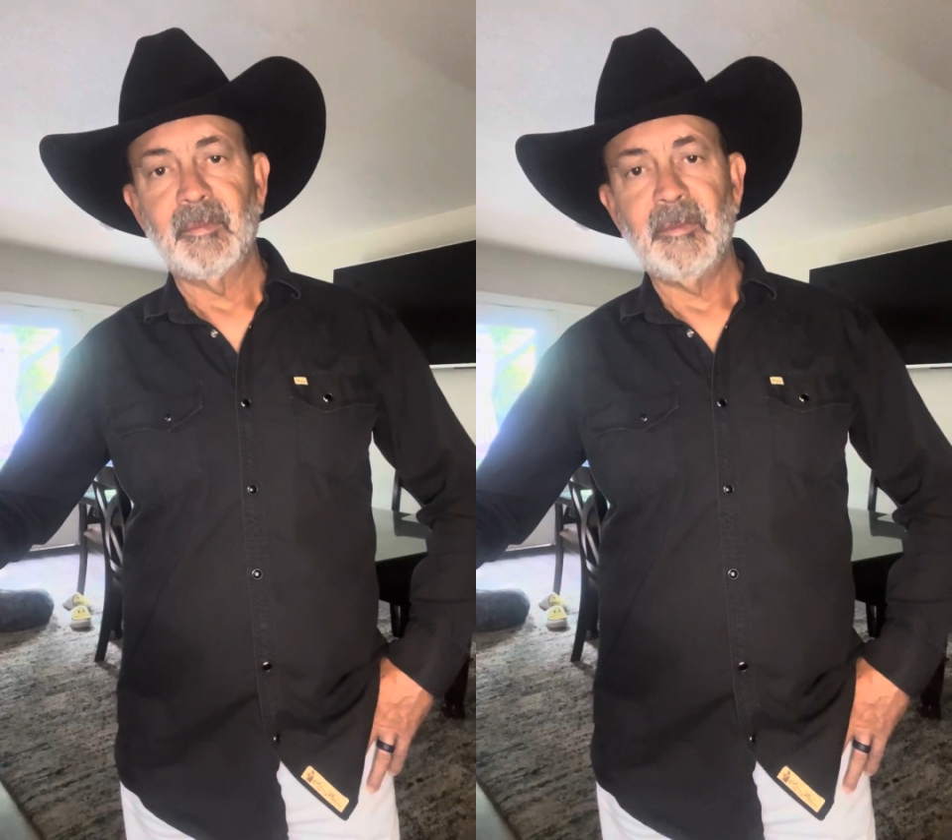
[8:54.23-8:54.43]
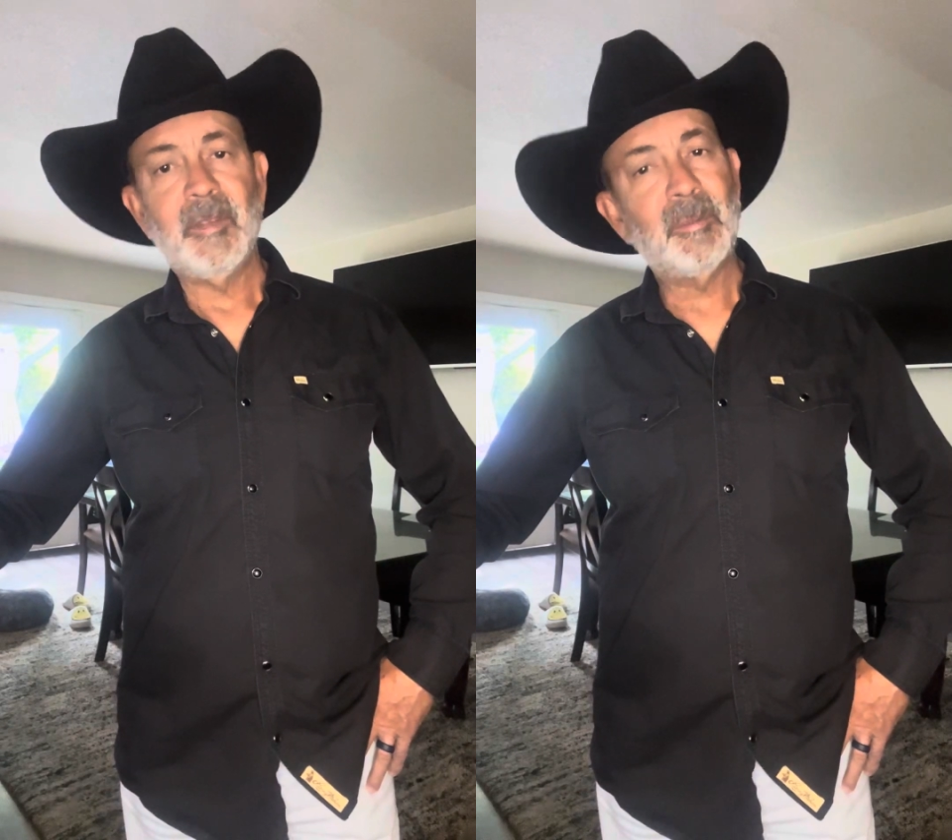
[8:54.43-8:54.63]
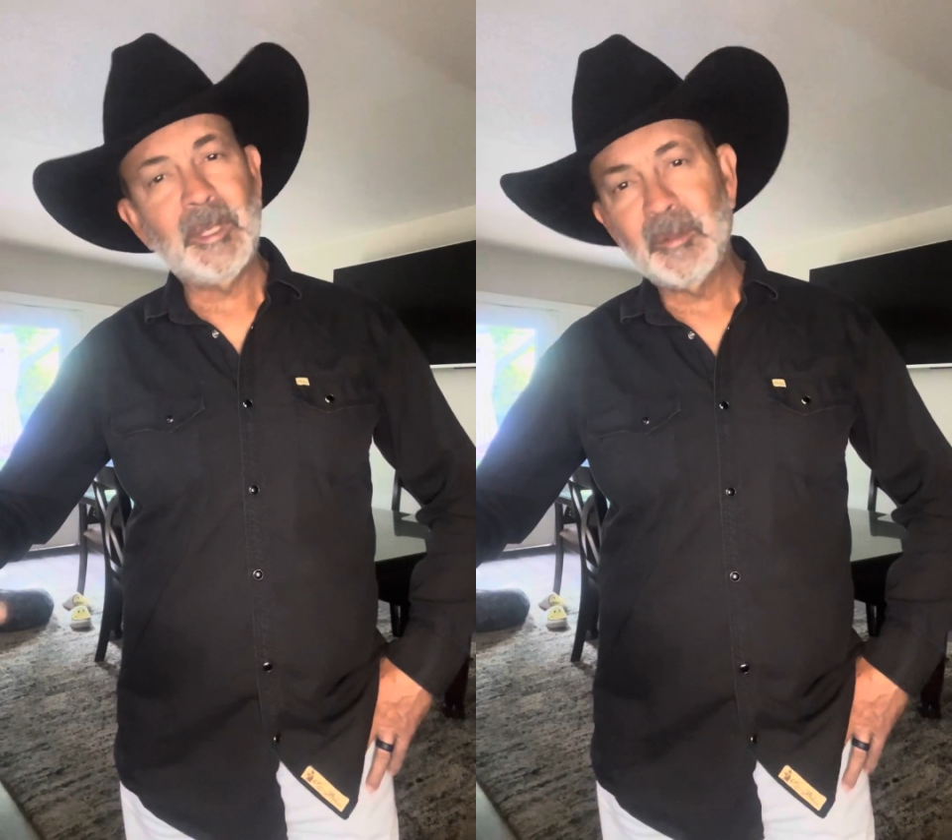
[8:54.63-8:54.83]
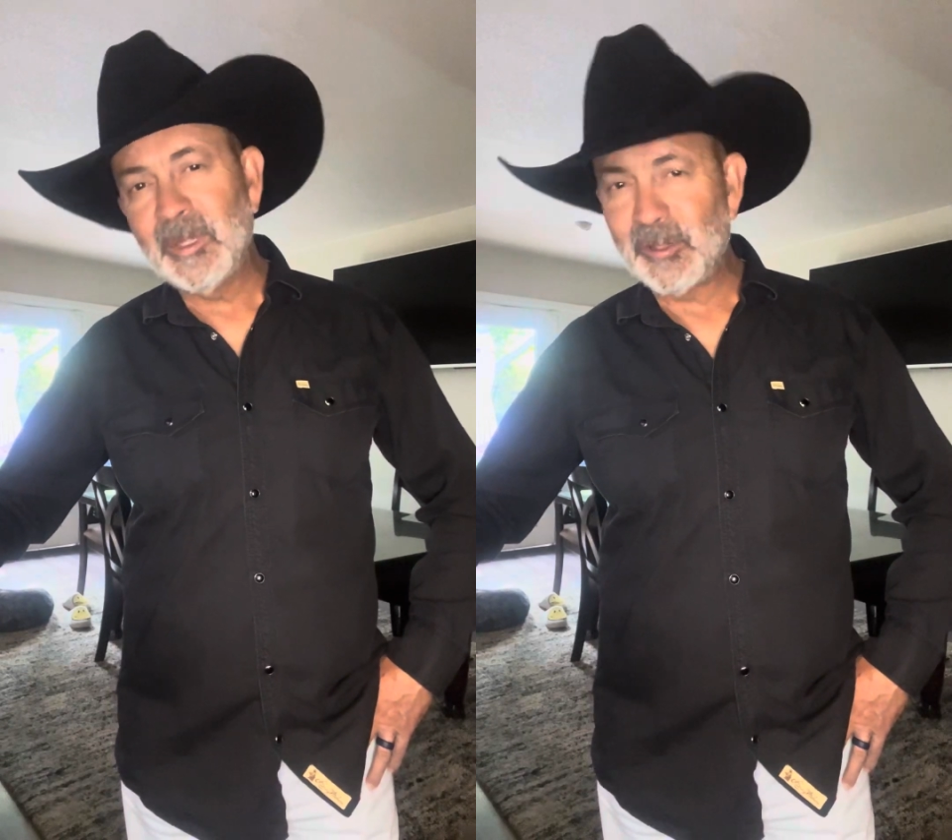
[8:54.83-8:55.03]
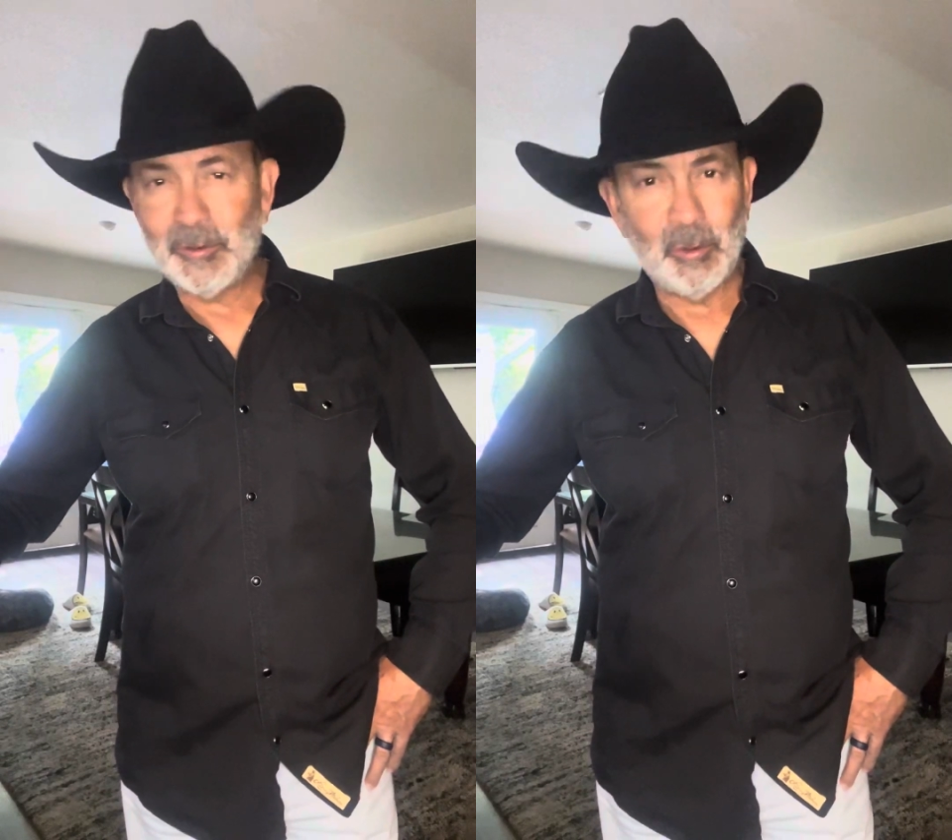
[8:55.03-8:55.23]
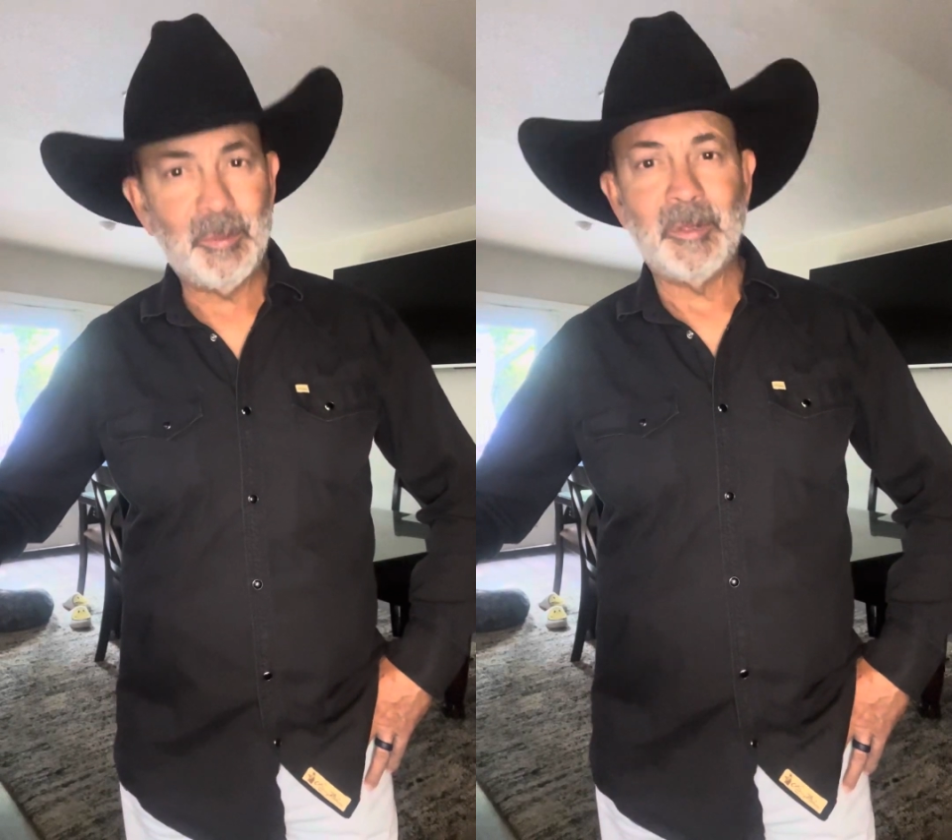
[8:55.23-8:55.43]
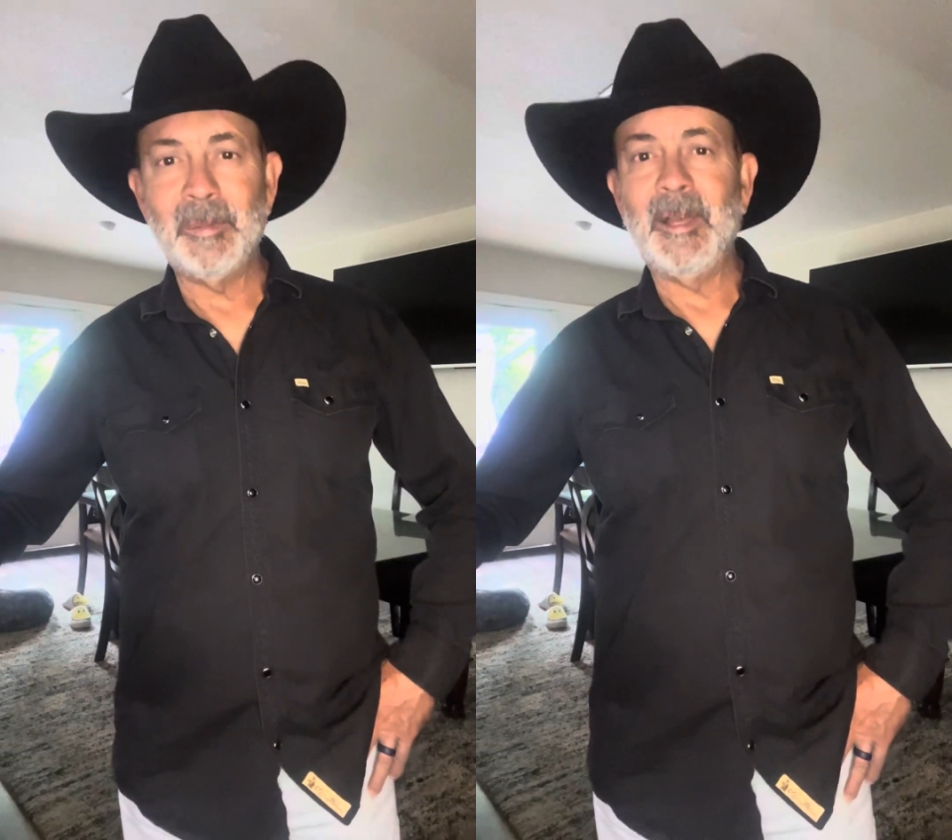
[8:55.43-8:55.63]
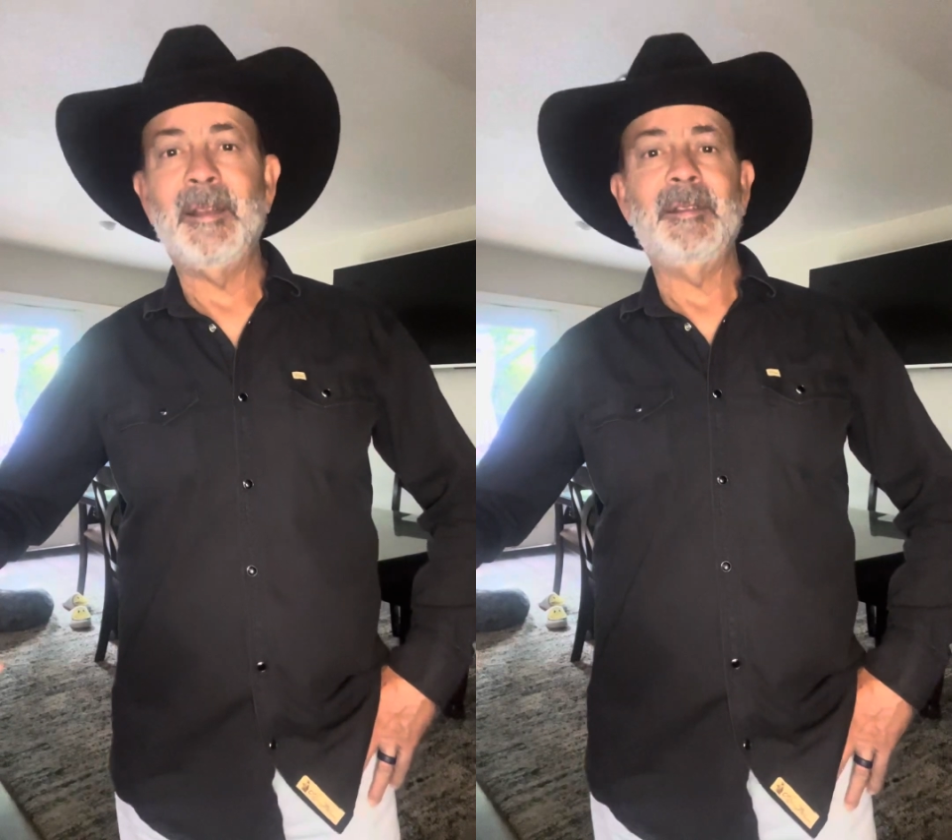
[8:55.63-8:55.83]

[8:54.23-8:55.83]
I don't mean to be stupid about